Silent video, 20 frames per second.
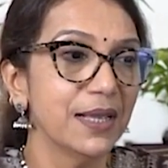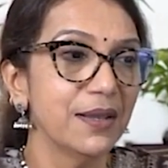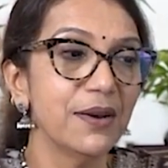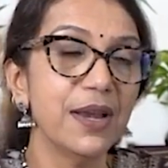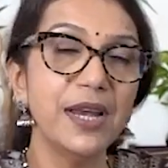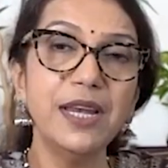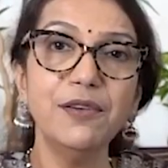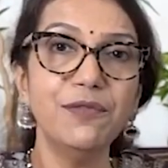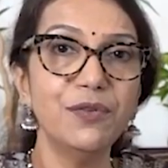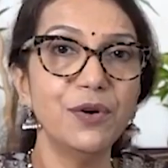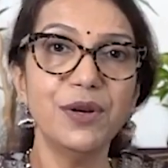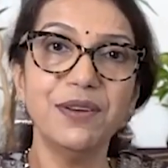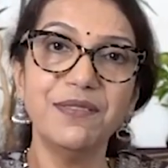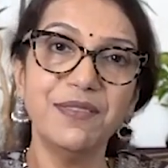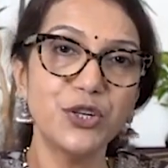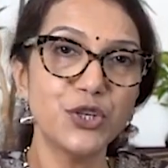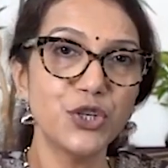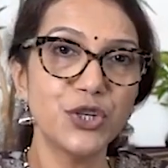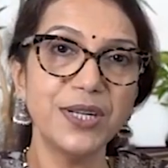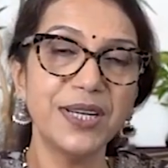Ready for
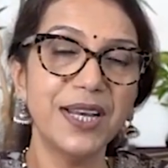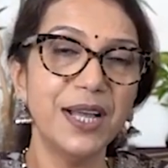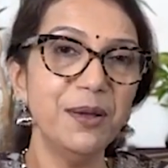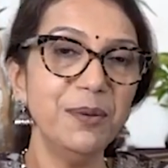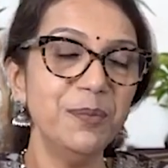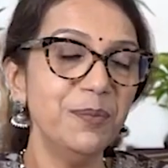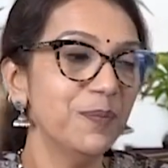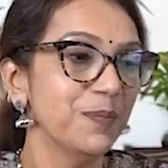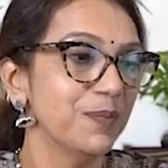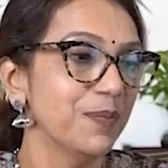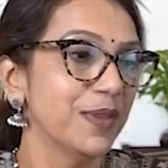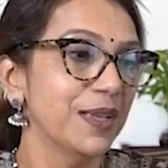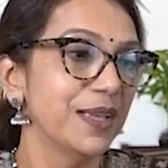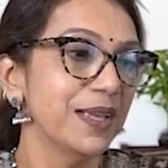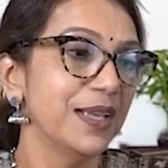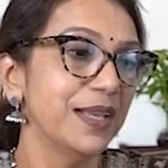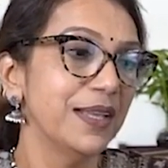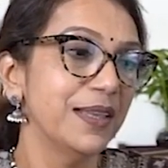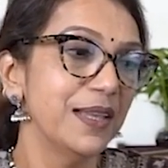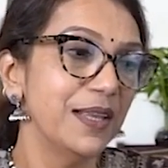revision now?
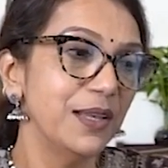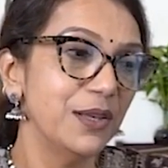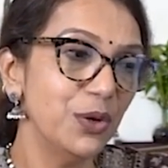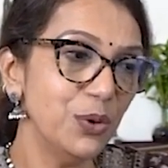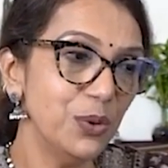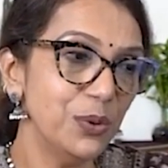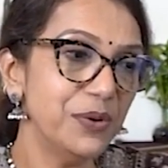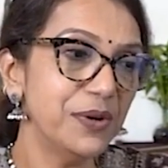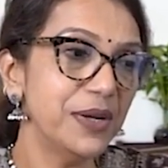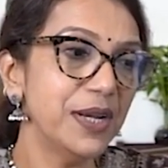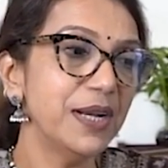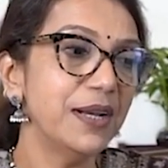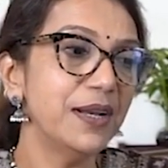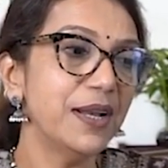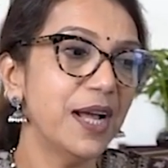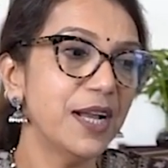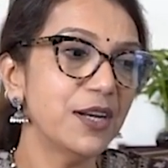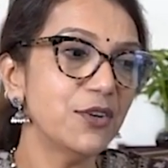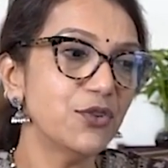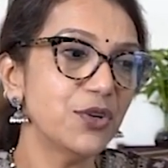The nutrient
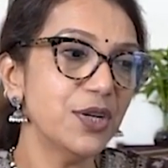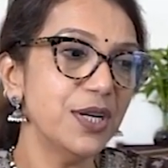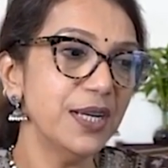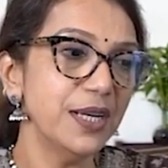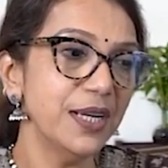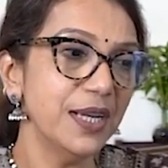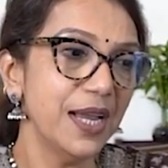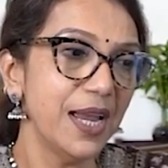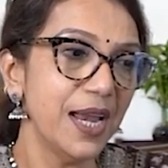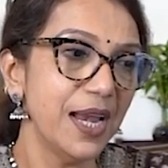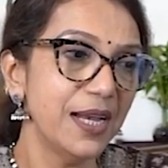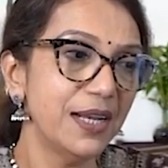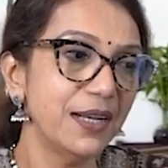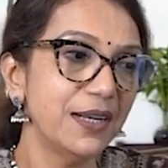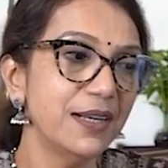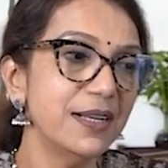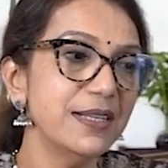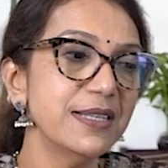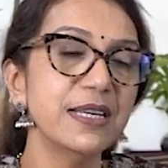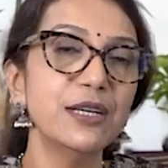artery
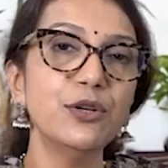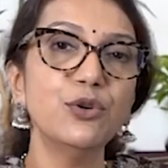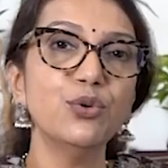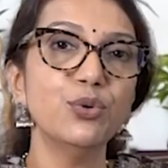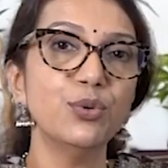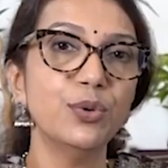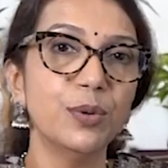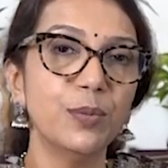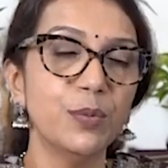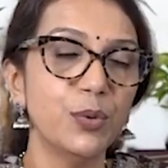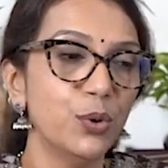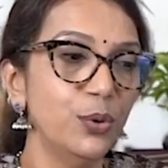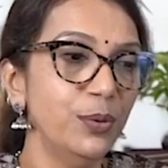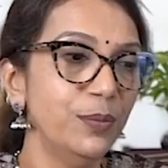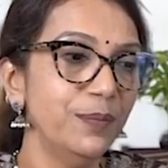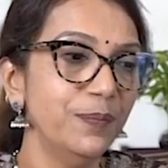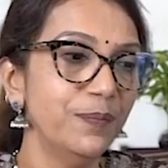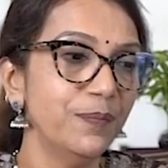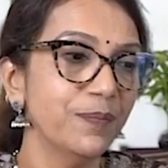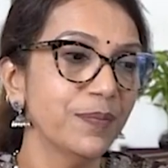enters into the bone.
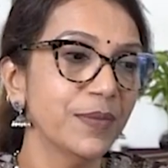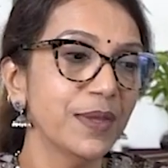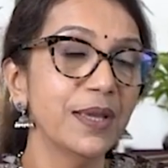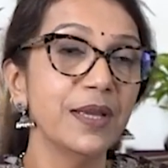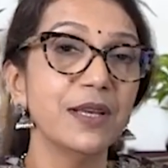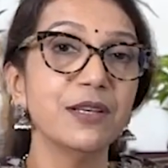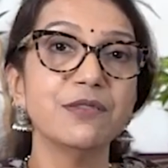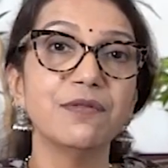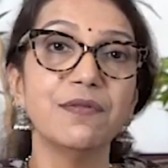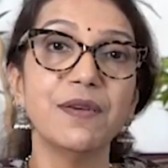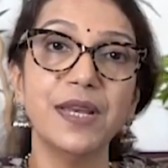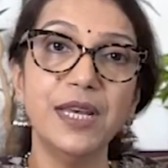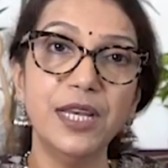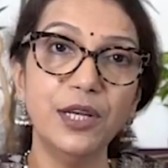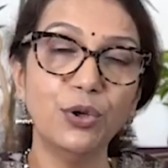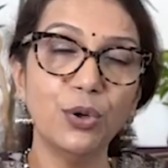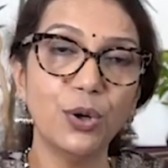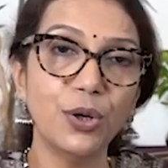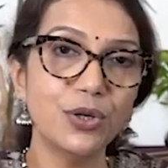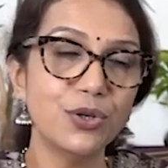It's very
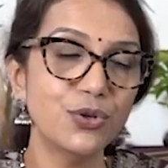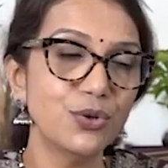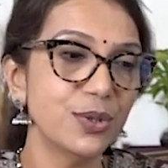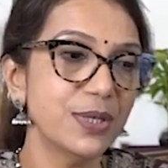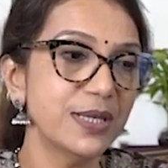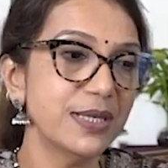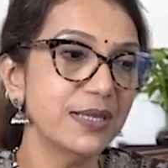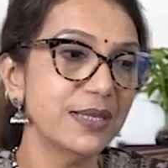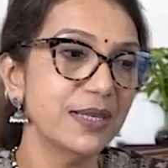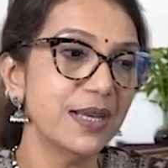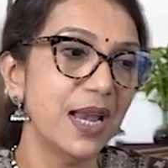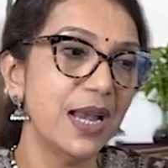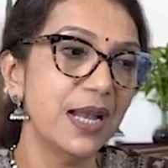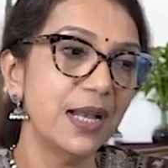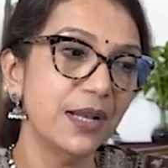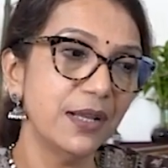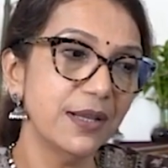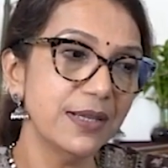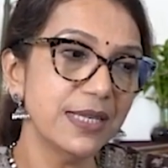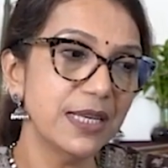tortuous,
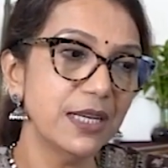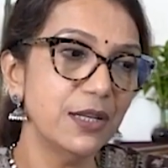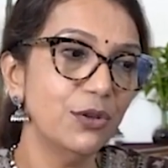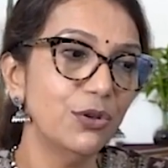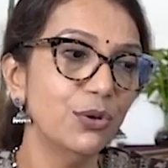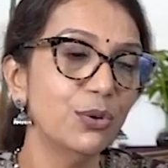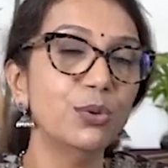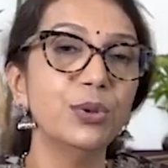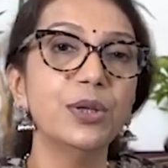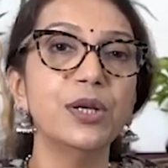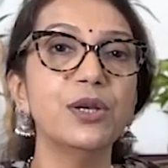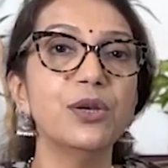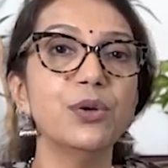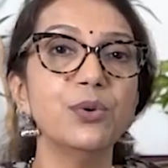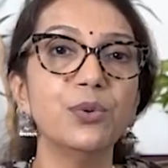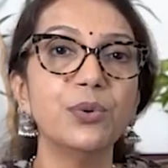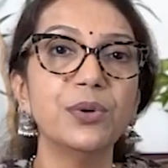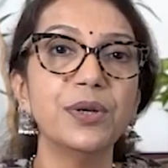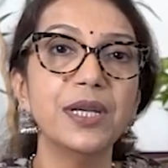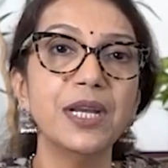enters in through the
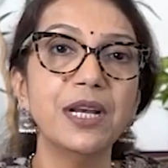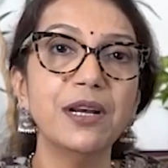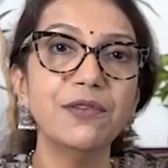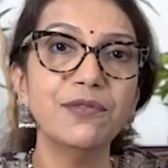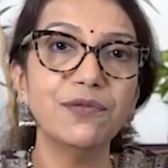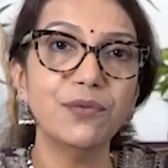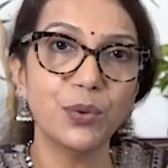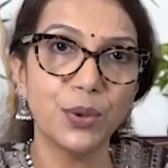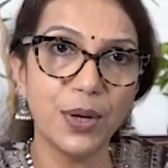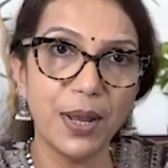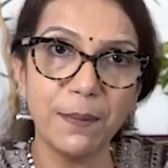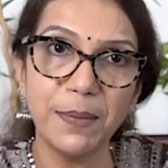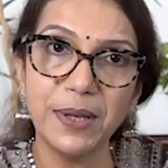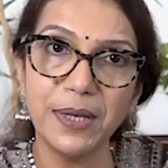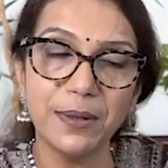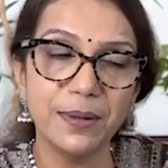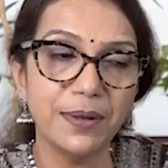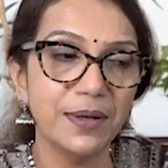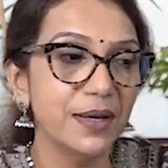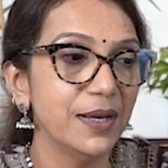nutrient
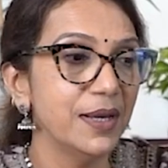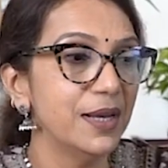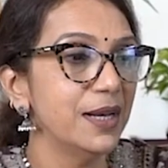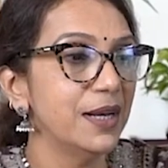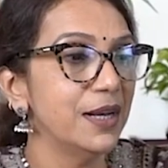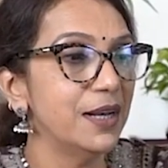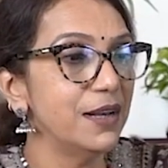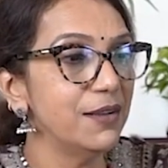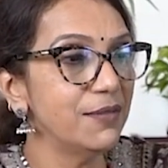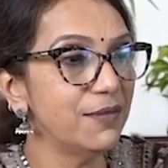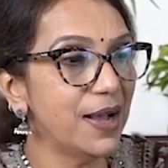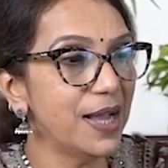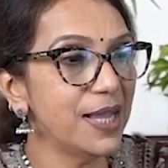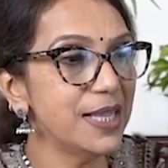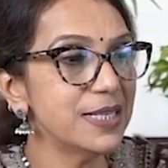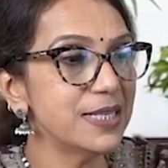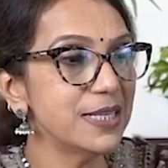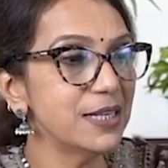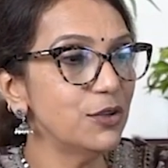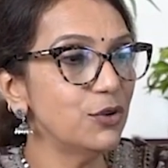foramen.
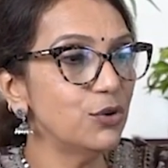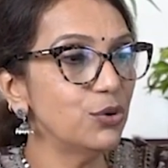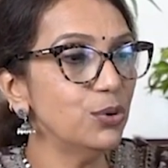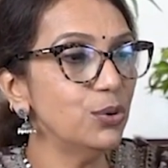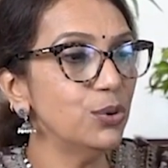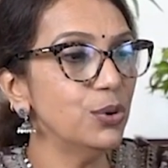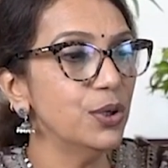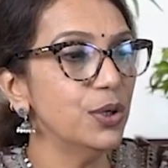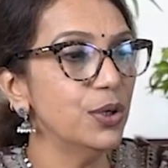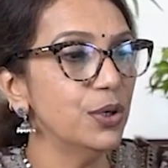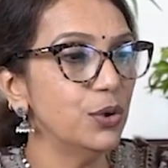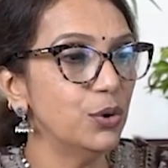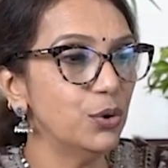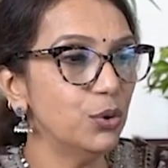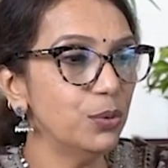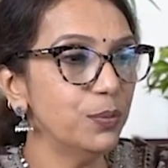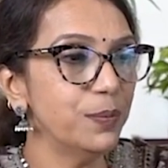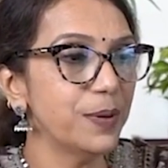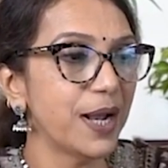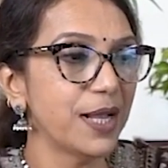Divides into
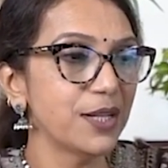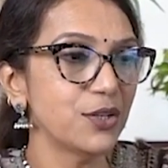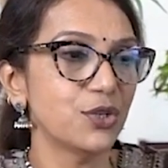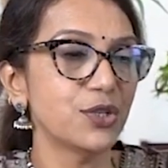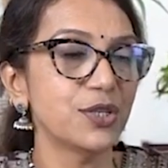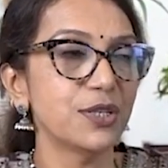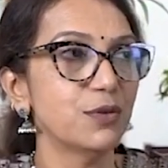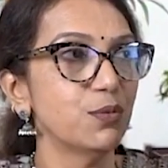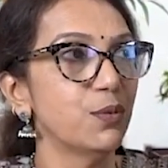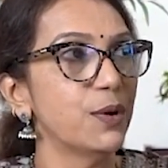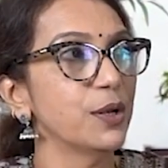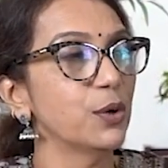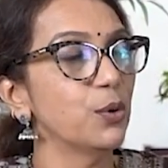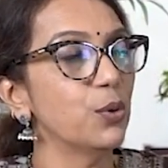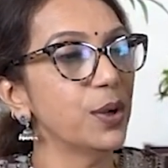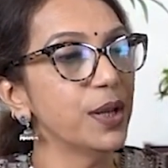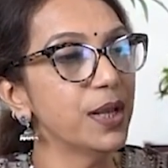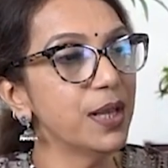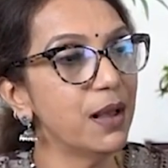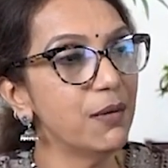2 branches, one
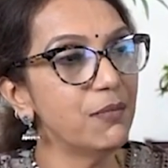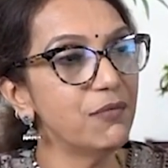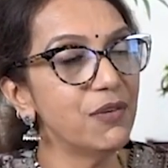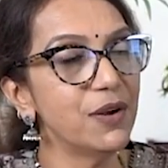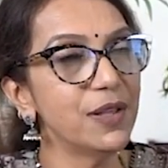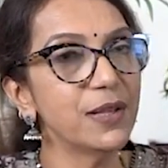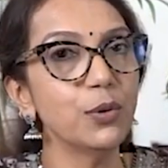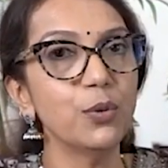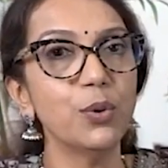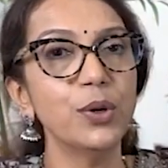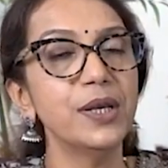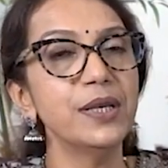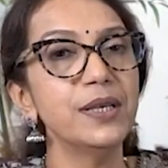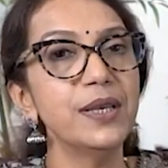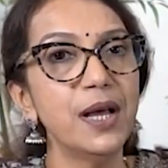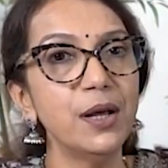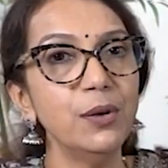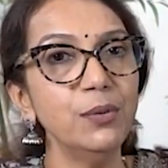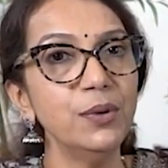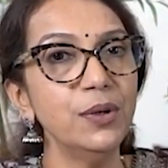going up, one going
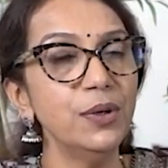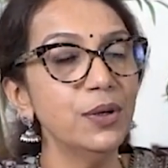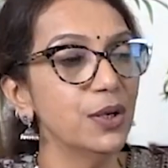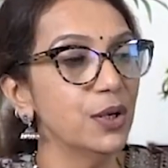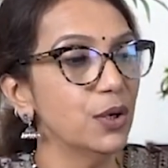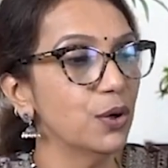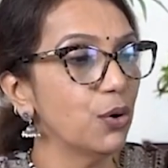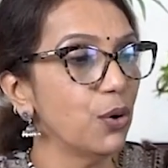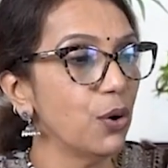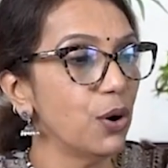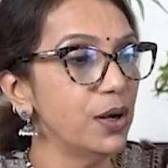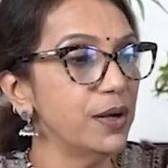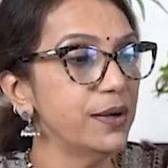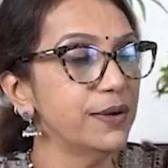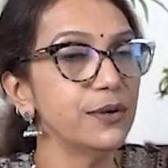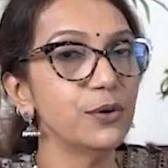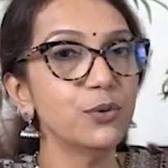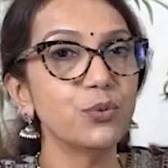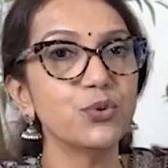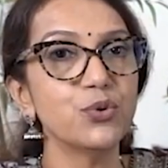down, called
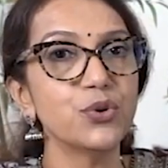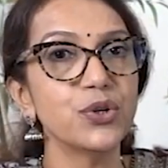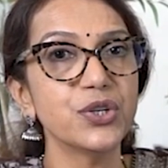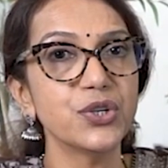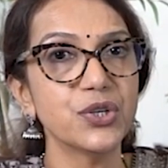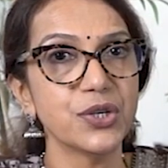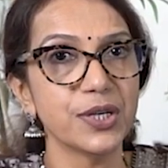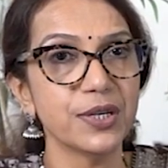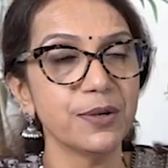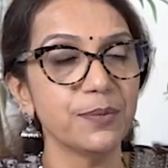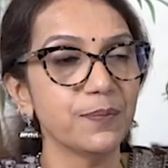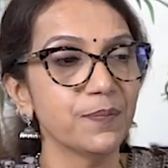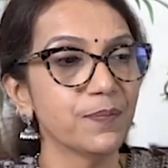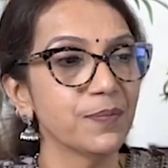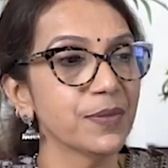nutritiae.